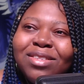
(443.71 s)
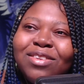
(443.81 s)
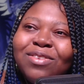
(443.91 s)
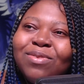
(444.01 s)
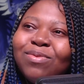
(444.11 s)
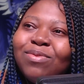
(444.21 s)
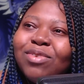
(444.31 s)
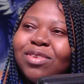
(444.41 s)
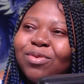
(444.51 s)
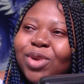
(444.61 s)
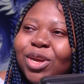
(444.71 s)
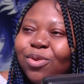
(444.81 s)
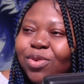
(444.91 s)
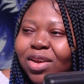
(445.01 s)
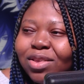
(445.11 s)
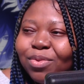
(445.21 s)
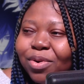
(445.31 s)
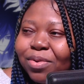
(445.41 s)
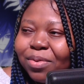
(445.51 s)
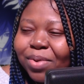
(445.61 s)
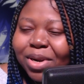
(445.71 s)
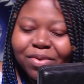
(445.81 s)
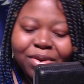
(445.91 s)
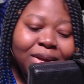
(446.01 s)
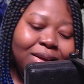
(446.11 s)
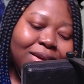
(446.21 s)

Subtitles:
this hero society world or whatever,